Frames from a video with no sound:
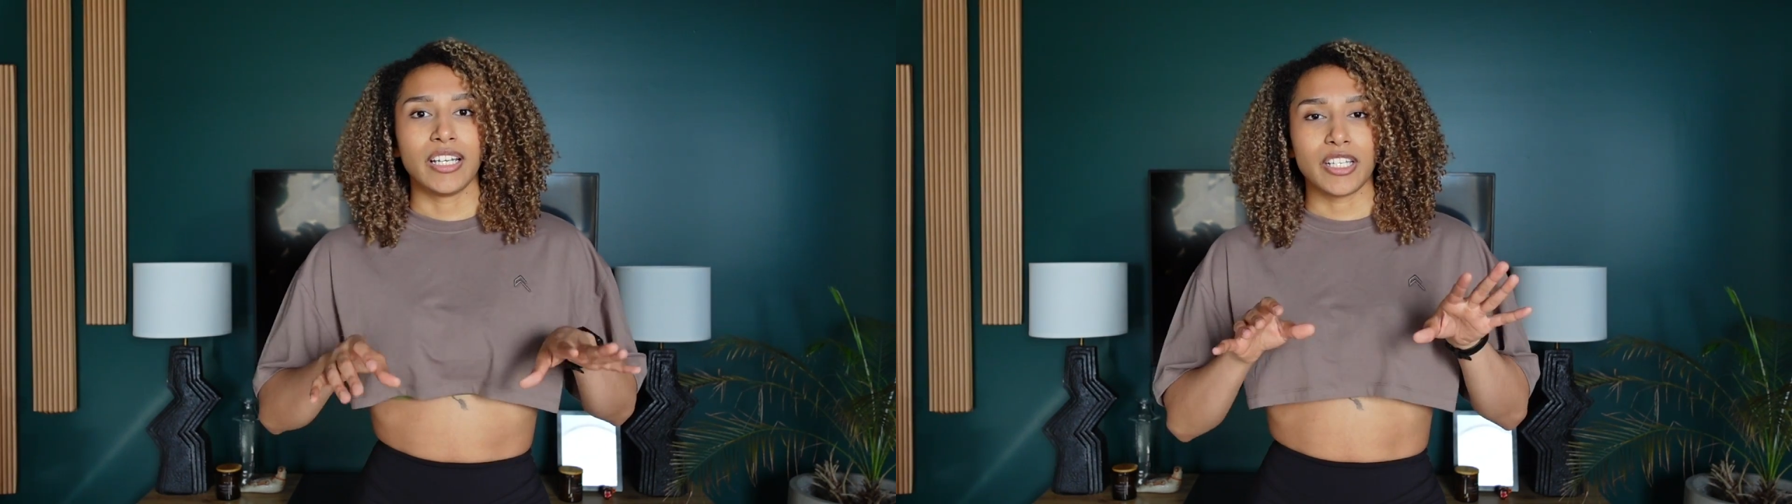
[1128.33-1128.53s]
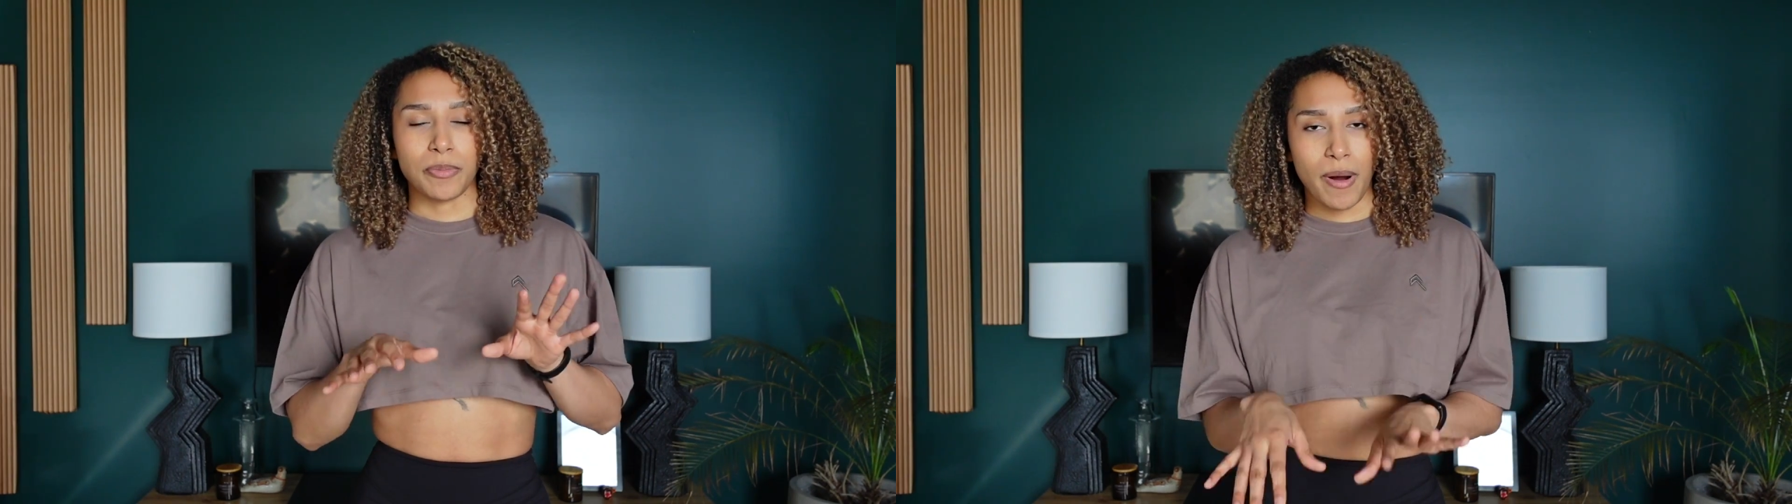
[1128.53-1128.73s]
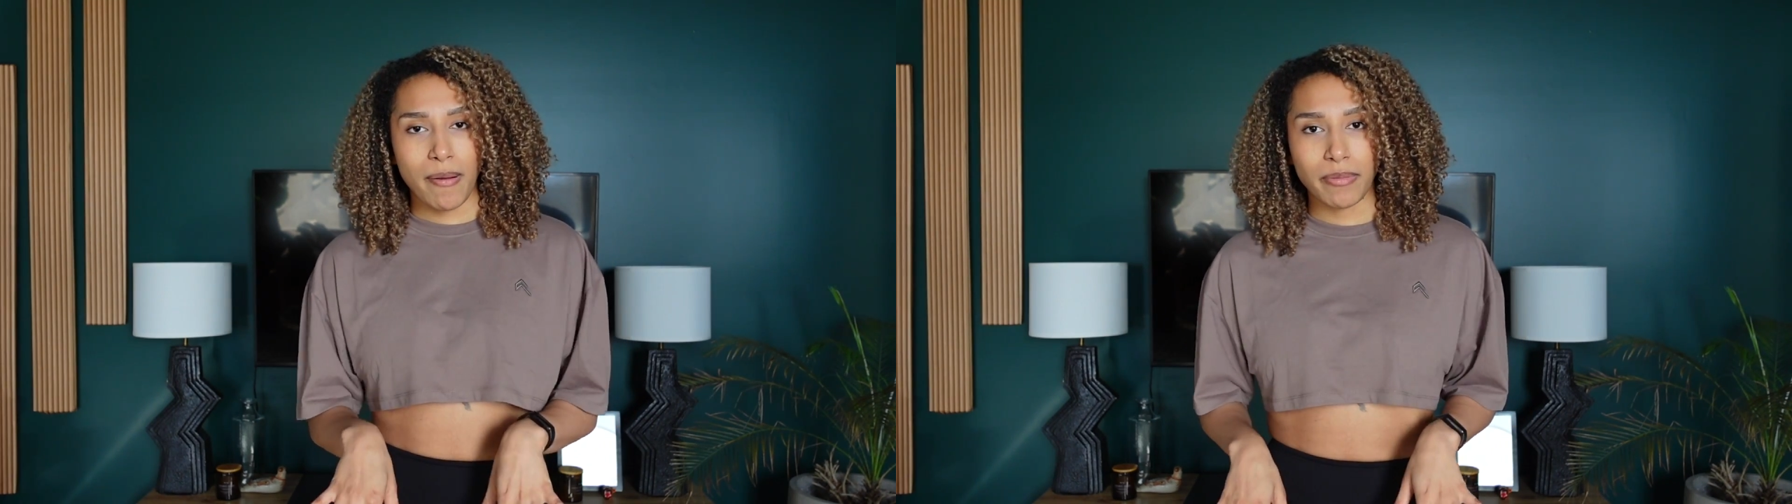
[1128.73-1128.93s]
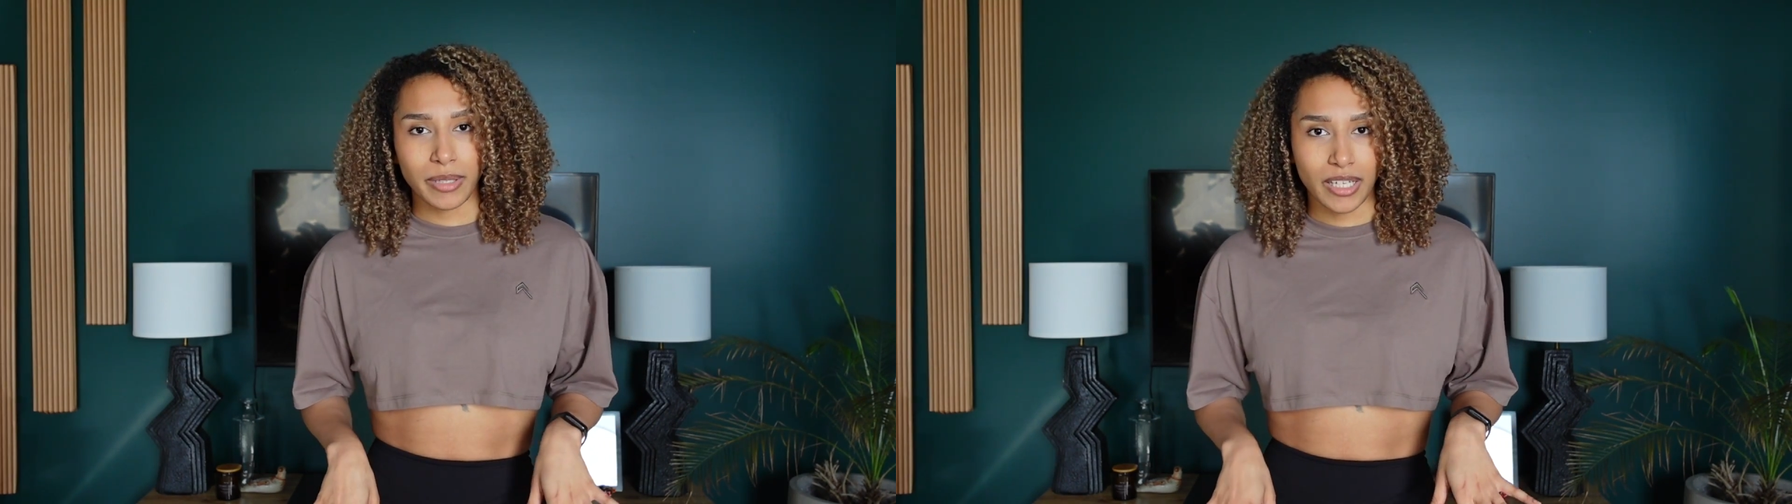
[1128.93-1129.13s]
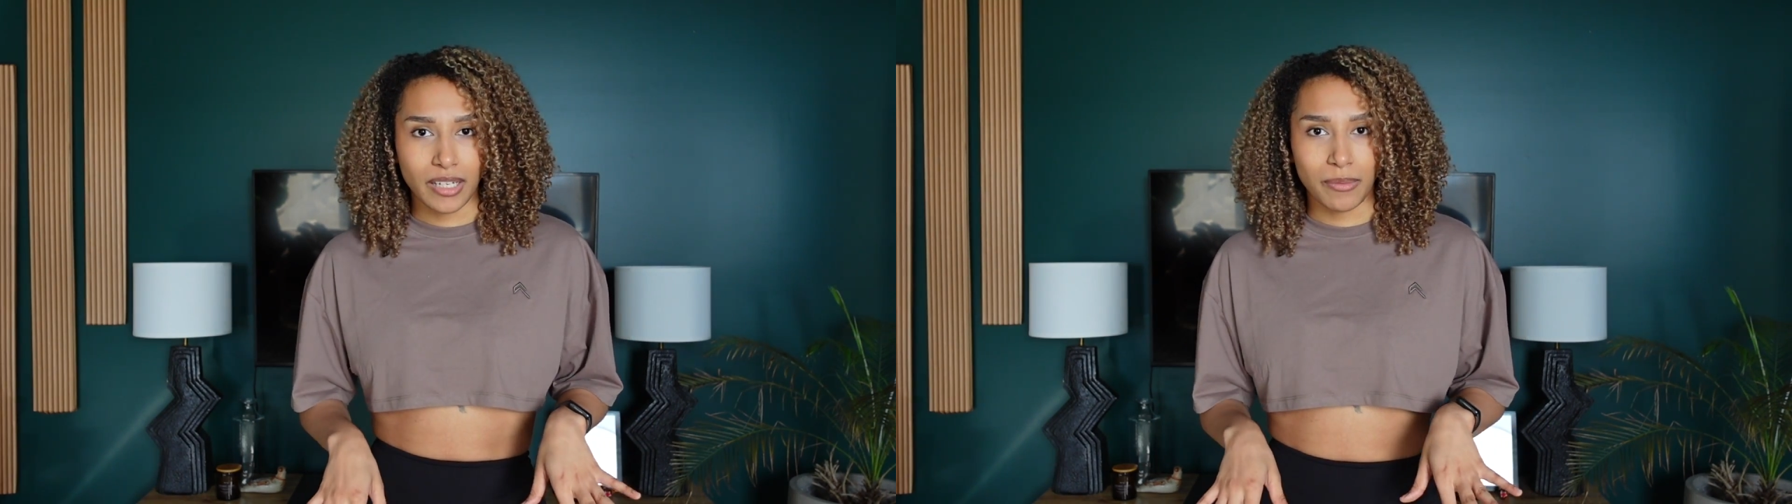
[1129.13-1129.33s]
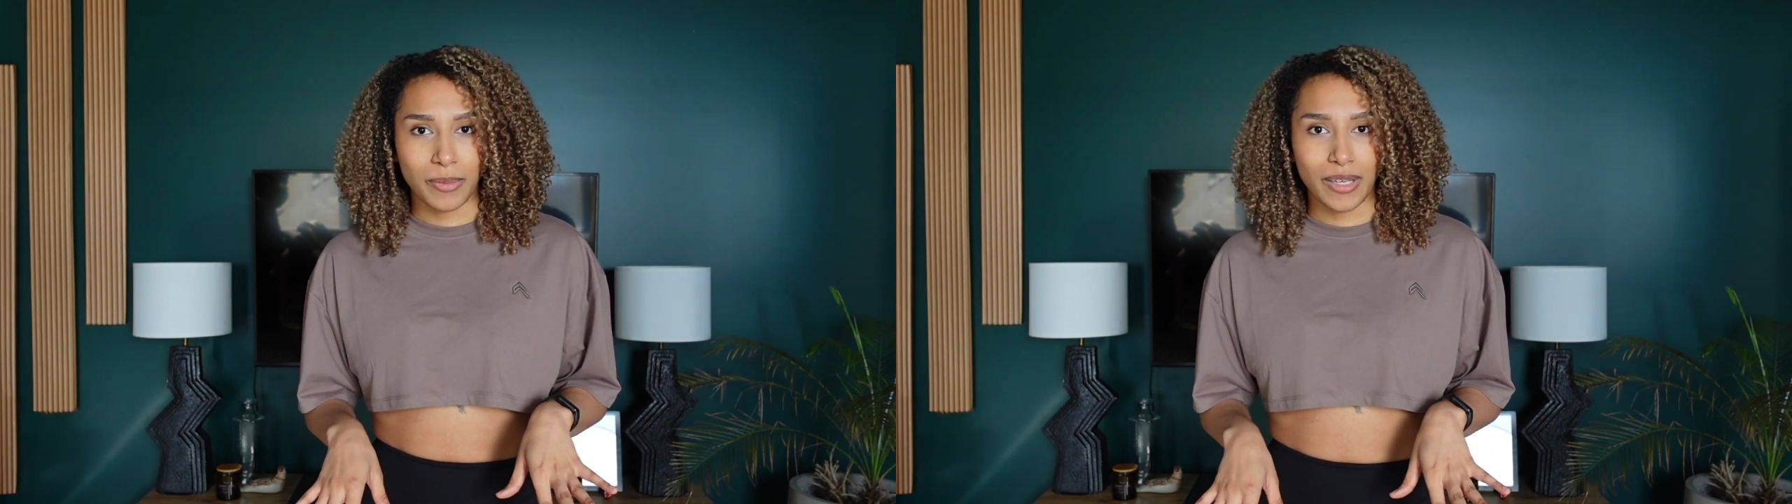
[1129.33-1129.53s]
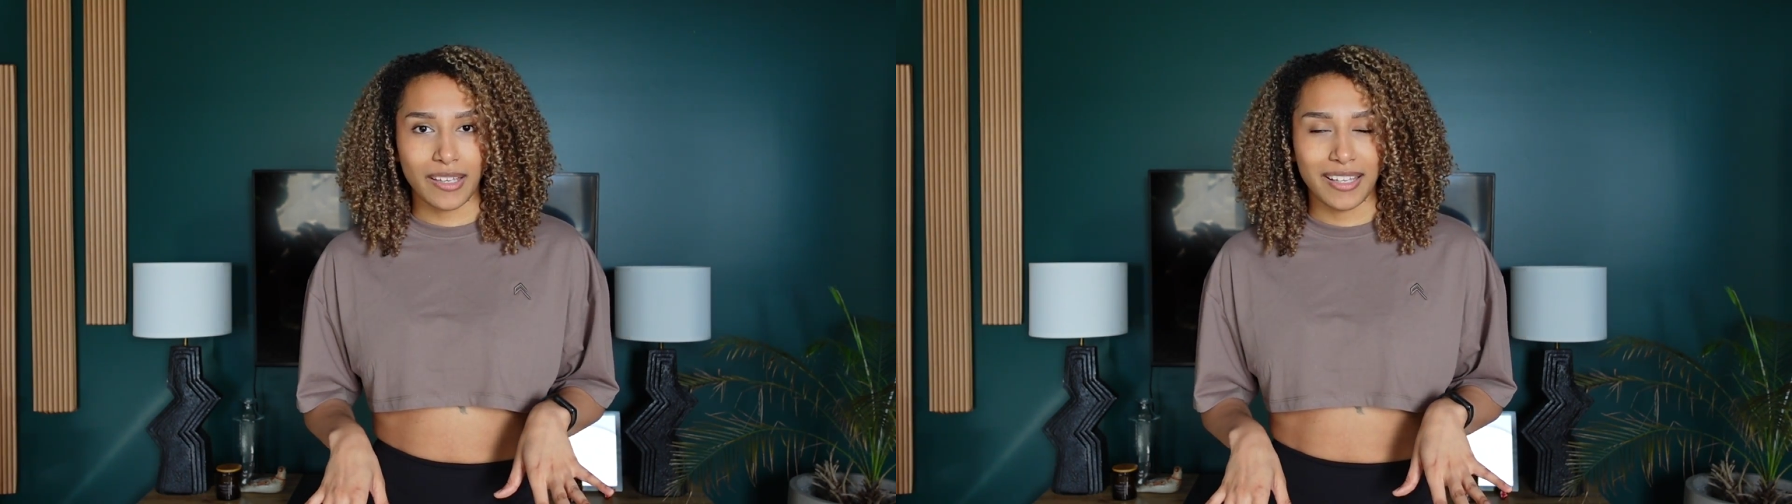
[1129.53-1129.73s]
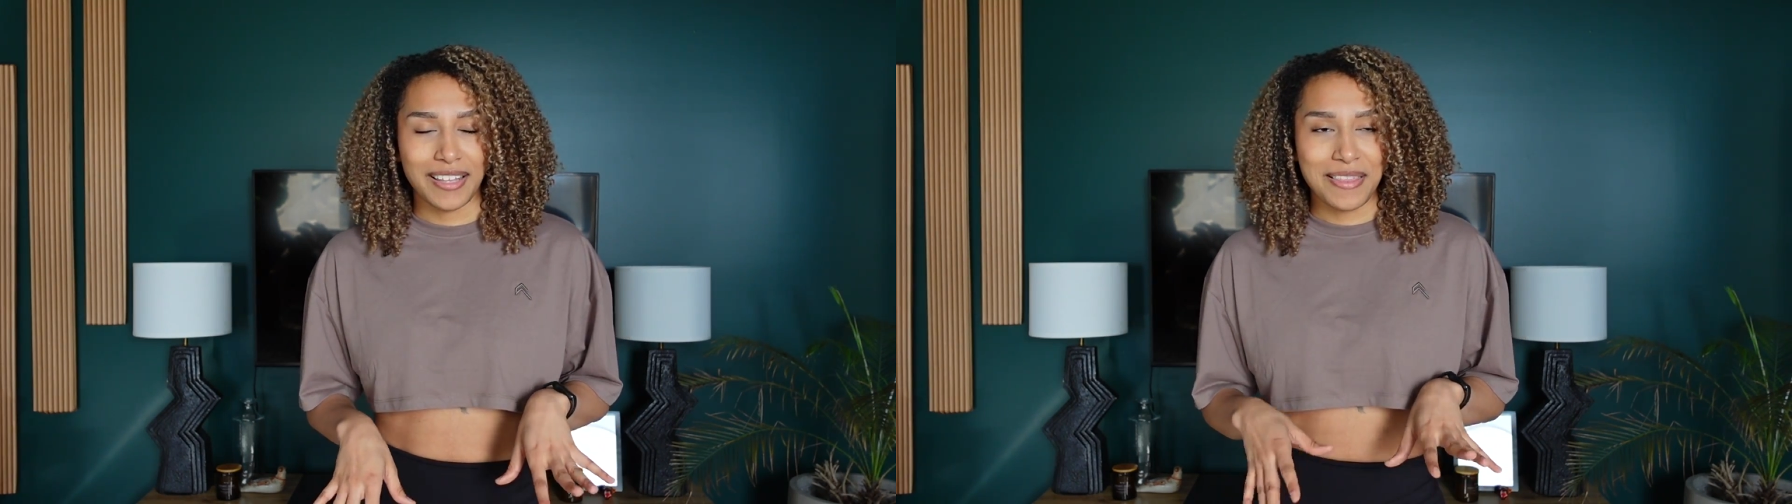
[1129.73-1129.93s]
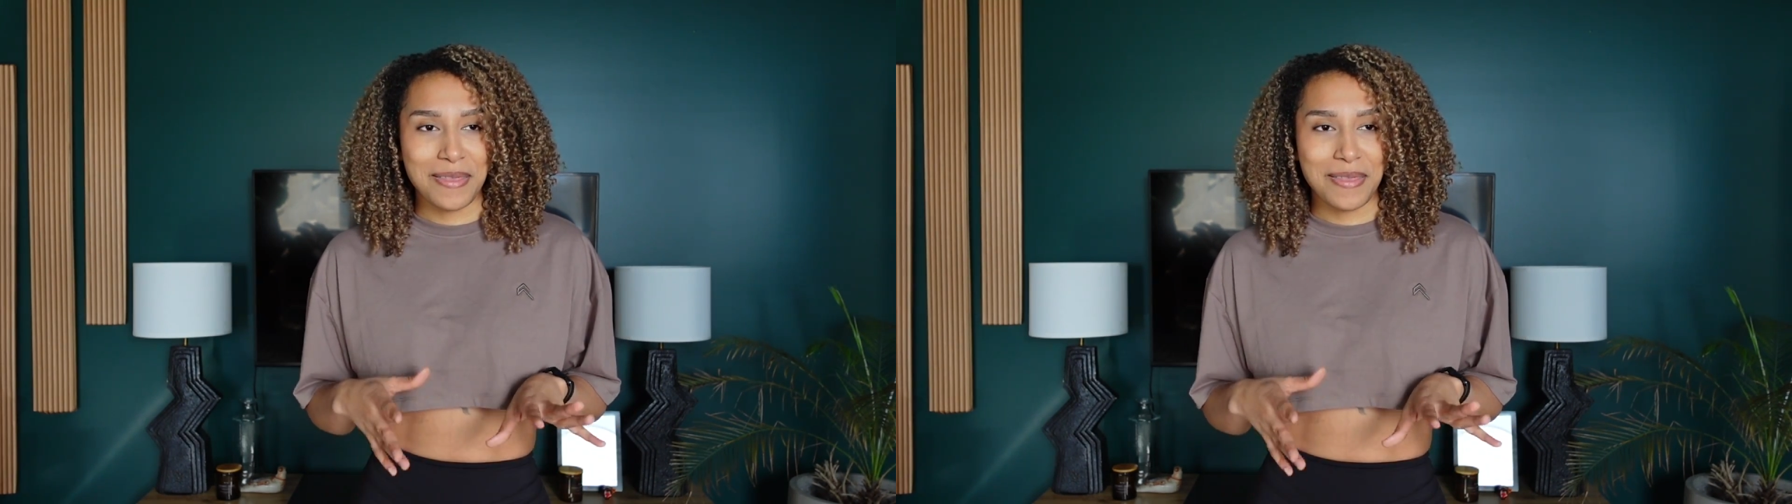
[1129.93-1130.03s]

is probably gonna be